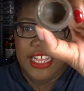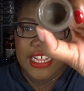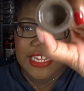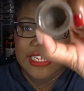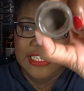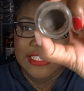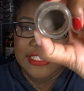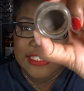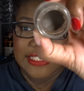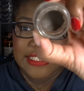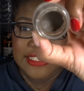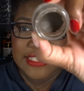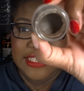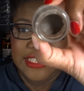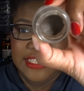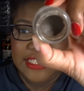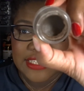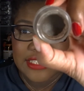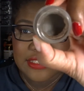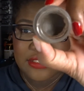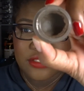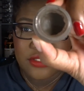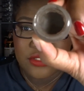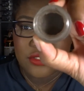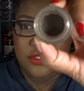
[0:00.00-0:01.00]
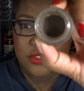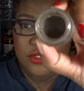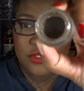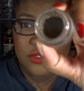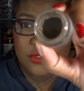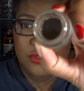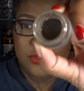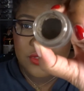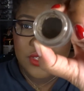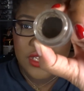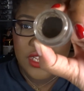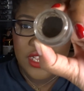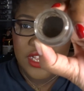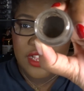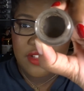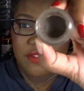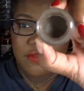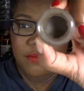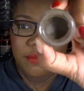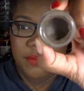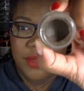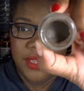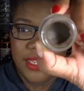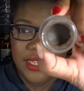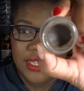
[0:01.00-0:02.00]
still don't
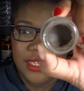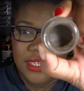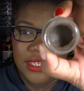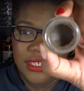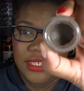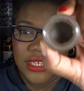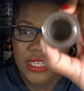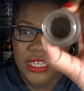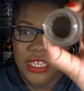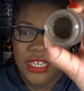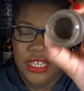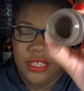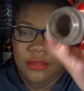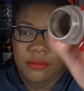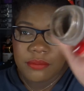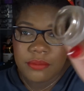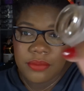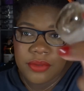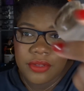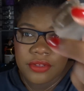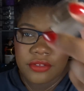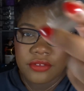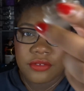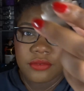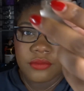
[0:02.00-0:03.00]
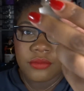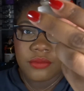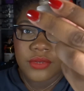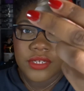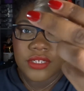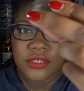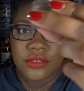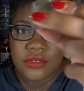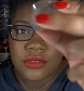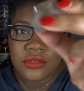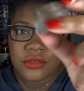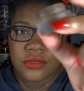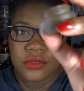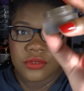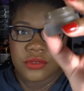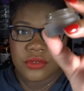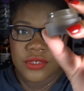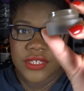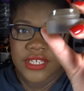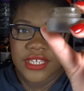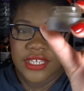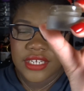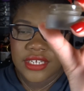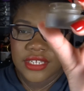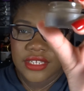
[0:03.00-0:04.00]
have pan, but when you
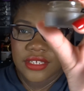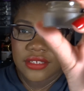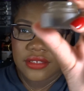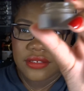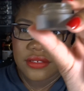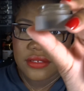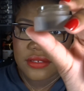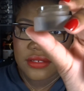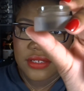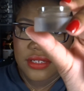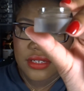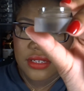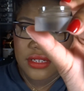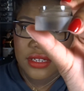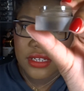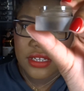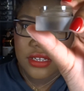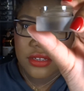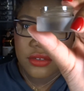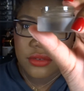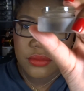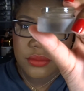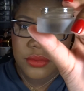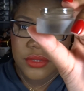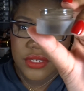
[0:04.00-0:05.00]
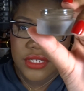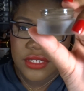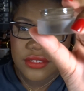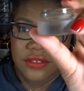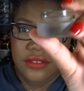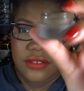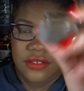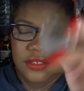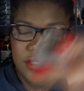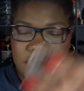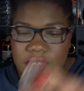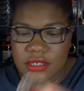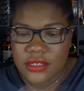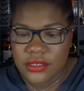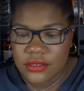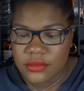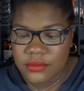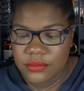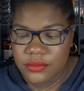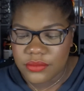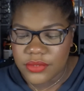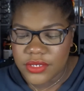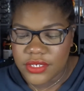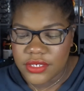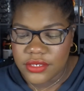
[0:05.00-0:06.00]
look at it, I hope you can see.
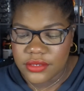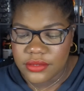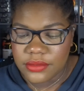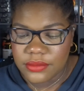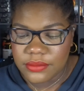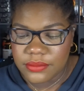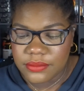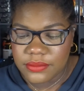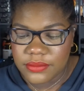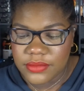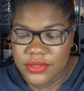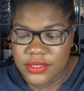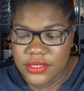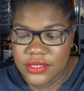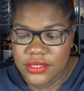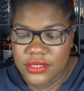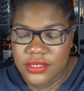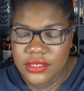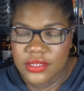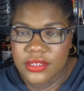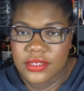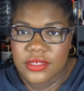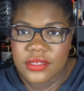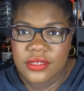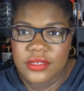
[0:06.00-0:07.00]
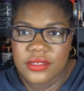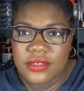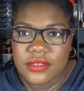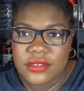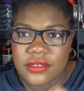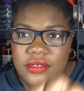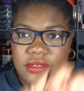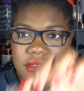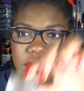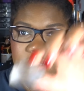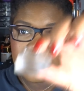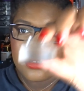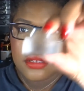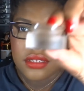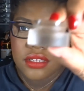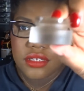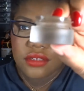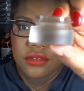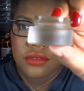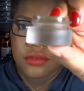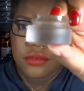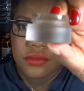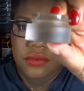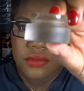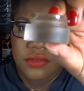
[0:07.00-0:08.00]
Wait, can
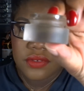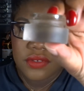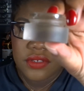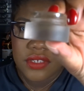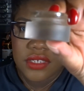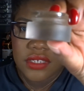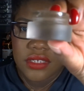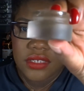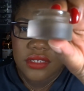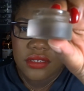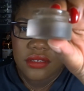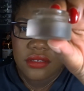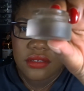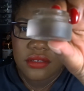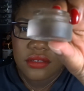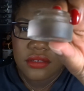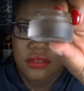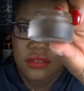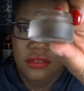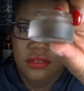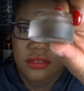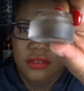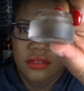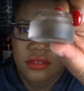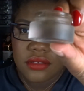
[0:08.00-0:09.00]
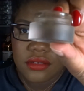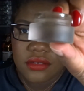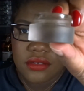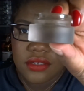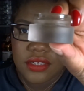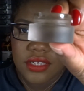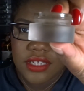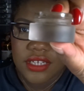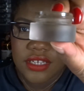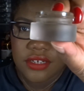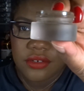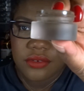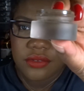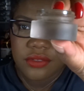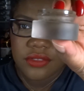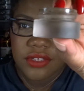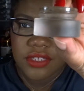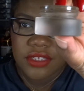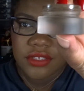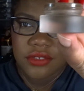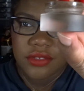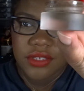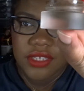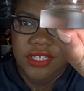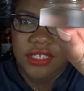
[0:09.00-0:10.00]
you see? I don't
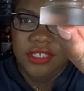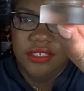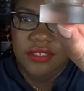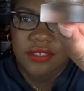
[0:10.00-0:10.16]
think you can